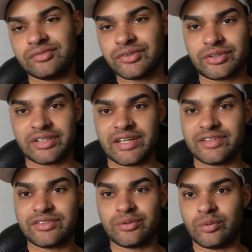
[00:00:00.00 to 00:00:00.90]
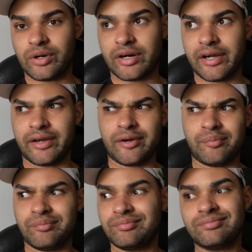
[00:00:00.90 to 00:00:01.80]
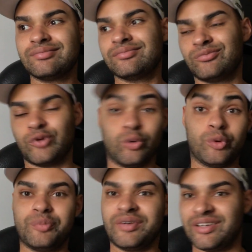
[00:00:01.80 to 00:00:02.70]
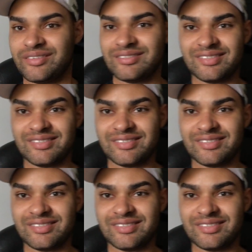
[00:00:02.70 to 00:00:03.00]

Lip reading: took to get to where I am, or would be,